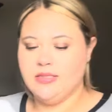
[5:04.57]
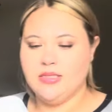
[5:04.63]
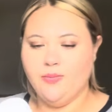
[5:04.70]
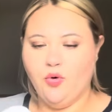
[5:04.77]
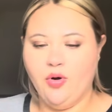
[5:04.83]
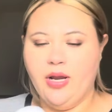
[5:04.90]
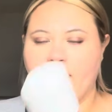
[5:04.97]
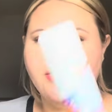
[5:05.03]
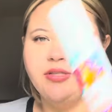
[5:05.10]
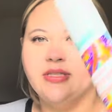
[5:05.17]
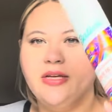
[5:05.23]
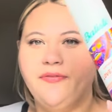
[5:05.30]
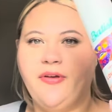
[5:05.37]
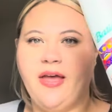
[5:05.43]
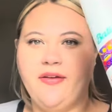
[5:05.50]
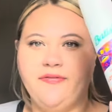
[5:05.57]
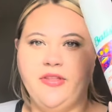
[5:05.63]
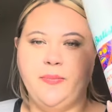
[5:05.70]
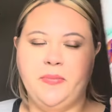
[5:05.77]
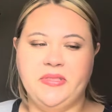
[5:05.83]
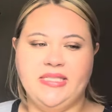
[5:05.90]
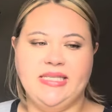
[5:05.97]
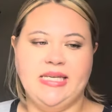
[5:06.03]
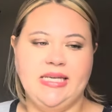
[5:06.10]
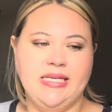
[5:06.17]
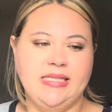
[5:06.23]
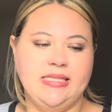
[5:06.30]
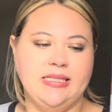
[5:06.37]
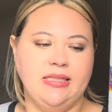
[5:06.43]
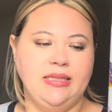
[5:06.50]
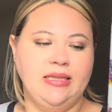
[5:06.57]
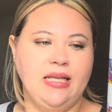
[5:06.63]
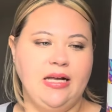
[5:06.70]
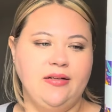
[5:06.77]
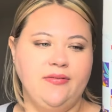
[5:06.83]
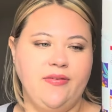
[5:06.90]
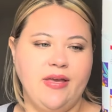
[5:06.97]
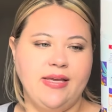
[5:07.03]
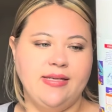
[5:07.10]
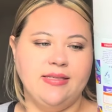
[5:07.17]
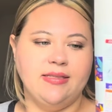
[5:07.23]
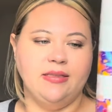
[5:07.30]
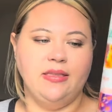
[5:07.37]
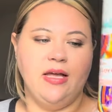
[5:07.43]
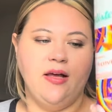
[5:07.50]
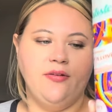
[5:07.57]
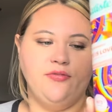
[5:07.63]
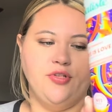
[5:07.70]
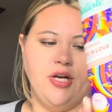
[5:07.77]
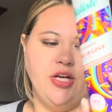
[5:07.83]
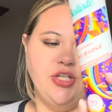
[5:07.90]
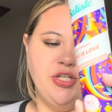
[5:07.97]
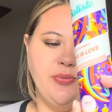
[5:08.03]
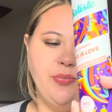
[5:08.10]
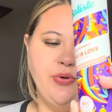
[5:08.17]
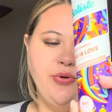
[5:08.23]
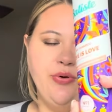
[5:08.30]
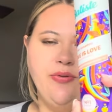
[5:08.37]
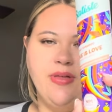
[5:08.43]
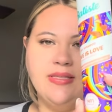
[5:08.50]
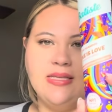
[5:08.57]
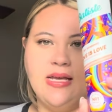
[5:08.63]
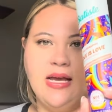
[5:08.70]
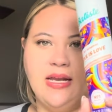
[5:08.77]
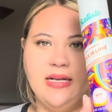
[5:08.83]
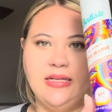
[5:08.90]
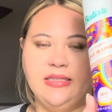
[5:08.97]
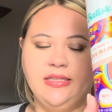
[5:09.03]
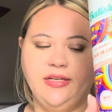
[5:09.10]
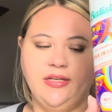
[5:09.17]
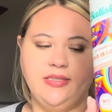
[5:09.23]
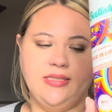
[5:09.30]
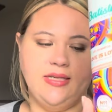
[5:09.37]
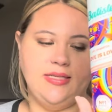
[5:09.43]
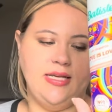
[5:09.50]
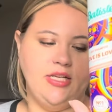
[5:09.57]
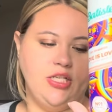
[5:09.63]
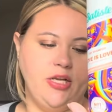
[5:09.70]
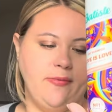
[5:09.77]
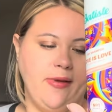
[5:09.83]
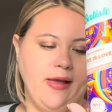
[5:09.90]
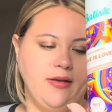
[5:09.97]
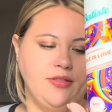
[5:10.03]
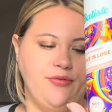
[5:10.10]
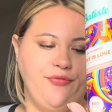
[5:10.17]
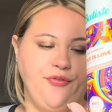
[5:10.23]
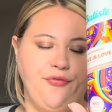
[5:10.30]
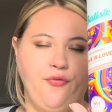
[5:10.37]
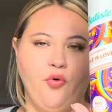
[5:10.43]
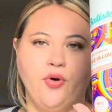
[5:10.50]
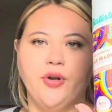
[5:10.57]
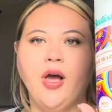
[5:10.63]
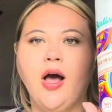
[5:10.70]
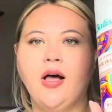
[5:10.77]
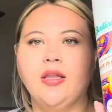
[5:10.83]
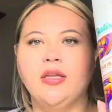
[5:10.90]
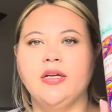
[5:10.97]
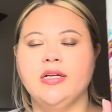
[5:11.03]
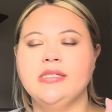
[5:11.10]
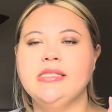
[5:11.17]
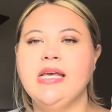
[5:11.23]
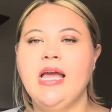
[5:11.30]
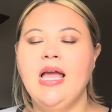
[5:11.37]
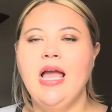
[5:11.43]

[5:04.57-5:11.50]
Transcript: Some more hair stuff. I have the Batiste Love is Love Dry Shampoo. This I got at clearance at TJ Maxx for $4.